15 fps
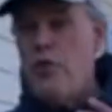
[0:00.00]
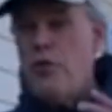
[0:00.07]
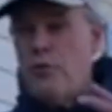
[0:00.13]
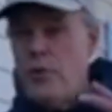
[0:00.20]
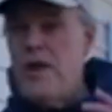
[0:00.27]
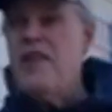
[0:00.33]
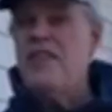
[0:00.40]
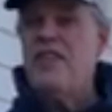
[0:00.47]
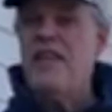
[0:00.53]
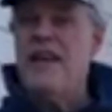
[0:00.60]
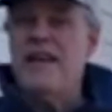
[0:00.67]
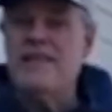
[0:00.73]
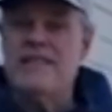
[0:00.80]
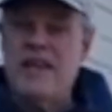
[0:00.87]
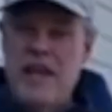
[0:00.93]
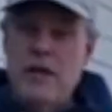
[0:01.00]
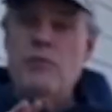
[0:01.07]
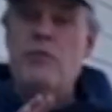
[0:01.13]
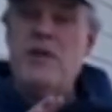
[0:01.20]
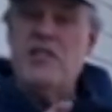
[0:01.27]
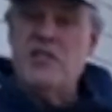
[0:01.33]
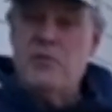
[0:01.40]
three things in
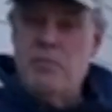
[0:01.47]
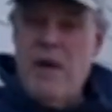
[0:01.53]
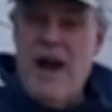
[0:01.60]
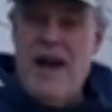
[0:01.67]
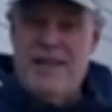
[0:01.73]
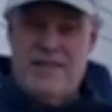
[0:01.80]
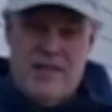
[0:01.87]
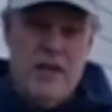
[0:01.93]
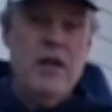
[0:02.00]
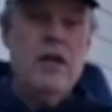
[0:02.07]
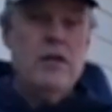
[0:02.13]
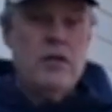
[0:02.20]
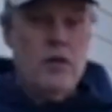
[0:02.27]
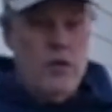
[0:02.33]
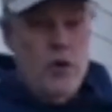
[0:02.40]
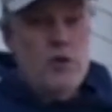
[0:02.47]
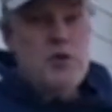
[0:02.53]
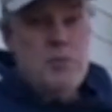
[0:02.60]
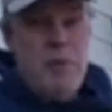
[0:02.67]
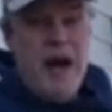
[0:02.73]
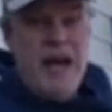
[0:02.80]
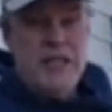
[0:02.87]
response to those
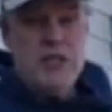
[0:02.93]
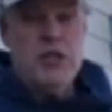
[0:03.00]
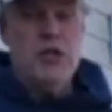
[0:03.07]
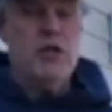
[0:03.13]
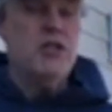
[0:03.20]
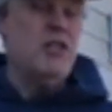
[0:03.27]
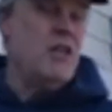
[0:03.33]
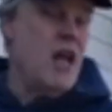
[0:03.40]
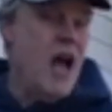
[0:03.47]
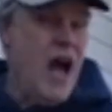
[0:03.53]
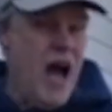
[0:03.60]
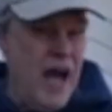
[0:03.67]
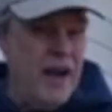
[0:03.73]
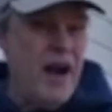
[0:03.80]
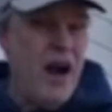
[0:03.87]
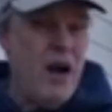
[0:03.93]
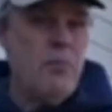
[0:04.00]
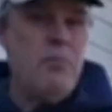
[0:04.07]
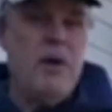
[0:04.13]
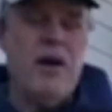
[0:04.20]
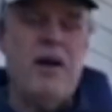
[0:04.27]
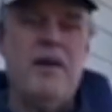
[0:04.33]
postures on our
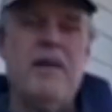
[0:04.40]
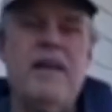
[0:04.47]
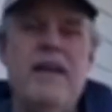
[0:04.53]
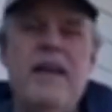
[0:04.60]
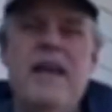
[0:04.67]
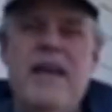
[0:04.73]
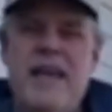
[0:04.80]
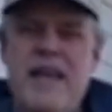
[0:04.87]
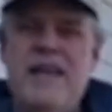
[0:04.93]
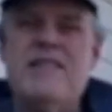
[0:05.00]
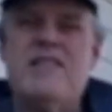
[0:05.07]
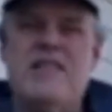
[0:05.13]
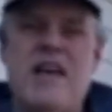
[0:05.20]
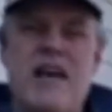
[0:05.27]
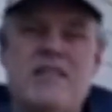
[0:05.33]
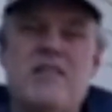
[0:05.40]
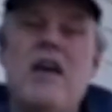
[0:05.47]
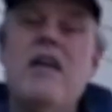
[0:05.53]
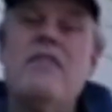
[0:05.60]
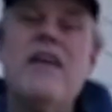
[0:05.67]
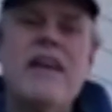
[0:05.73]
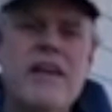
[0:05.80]
part. He says
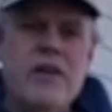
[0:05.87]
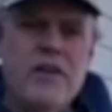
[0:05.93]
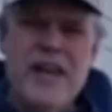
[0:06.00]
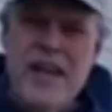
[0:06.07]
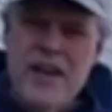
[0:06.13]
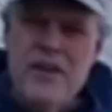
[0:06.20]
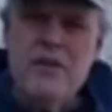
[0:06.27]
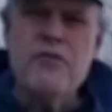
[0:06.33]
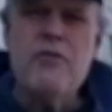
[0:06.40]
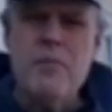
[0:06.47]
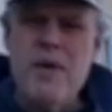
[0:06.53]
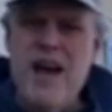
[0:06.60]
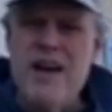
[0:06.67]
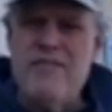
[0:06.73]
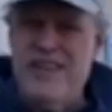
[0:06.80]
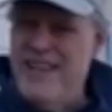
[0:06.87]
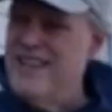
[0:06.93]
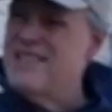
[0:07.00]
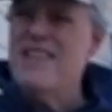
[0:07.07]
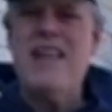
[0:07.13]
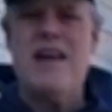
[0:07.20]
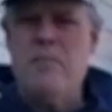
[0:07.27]
that He'll hear from heaven.
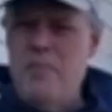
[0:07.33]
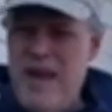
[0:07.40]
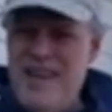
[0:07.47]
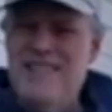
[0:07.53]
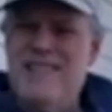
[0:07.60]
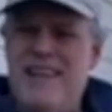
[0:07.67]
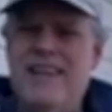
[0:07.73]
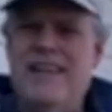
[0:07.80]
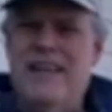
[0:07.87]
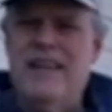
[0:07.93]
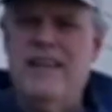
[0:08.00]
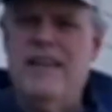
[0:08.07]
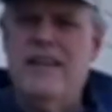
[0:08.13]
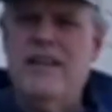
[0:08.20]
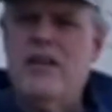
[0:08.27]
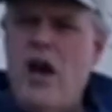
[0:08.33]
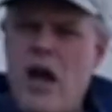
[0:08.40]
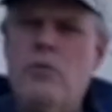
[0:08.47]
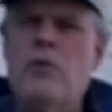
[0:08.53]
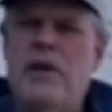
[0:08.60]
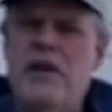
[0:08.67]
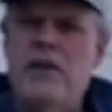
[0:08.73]
Isn't that amazing? God
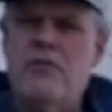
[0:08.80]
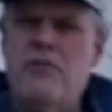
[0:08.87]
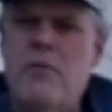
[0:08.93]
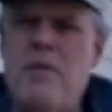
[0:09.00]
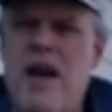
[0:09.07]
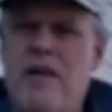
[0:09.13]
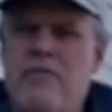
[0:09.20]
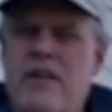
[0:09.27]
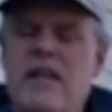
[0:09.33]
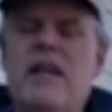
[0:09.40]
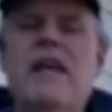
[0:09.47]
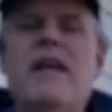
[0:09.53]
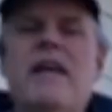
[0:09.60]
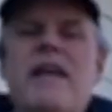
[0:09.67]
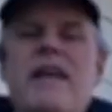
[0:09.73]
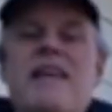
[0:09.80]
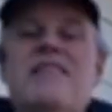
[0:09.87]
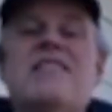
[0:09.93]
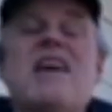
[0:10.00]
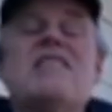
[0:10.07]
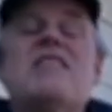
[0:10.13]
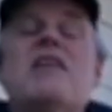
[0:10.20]
will hear from heaven. He
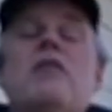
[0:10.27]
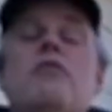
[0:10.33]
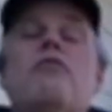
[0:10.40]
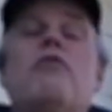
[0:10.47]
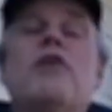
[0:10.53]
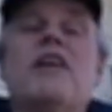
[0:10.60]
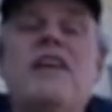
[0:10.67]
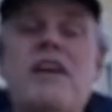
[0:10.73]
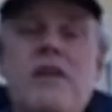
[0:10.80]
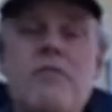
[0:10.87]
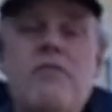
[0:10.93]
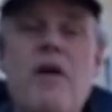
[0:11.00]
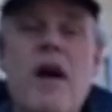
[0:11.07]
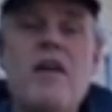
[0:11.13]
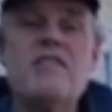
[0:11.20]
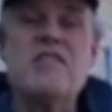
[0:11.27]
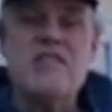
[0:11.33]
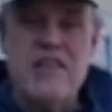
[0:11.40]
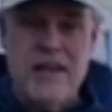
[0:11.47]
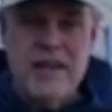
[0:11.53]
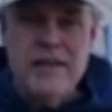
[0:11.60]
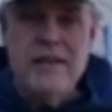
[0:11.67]
says He'll forgive our
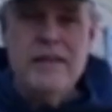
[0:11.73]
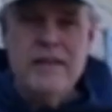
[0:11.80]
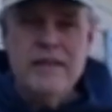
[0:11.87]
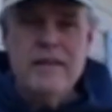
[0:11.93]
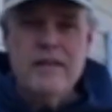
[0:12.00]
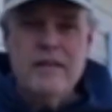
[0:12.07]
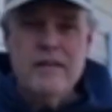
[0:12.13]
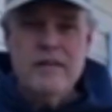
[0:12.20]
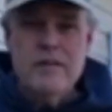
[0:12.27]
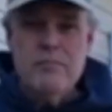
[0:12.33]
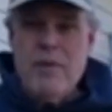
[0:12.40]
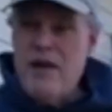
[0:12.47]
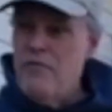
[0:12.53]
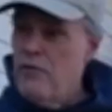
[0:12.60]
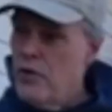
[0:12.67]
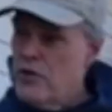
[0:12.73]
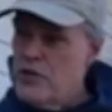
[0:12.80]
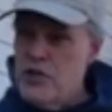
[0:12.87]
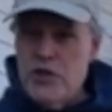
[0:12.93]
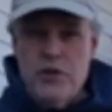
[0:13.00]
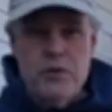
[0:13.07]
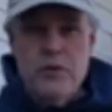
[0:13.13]
sin by
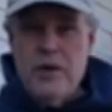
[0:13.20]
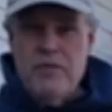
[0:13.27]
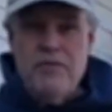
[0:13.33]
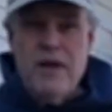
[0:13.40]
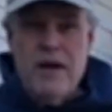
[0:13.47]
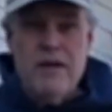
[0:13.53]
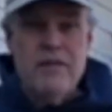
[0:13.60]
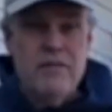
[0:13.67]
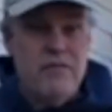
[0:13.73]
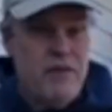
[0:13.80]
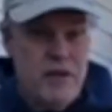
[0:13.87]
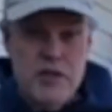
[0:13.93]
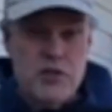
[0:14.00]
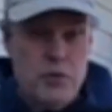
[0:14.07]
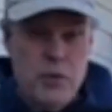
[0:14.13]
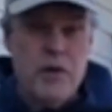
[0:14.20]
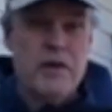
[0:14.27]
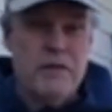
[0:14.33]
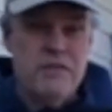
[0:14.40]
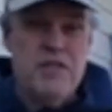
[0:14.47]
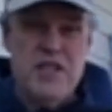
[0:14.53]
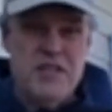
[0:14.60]
virtue of the finished work
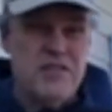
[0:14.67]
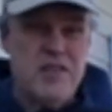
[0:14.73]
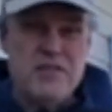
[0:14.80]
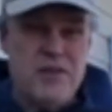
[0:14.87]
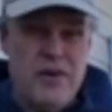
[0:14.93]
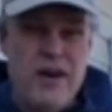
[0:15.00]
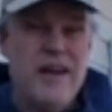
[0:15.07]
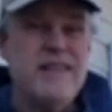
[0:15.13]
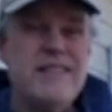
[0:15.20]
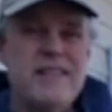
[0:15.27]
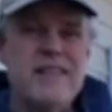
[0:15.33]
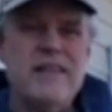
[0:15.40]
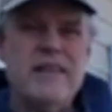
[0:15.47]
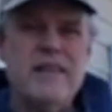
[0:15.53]
of Jesus Christ.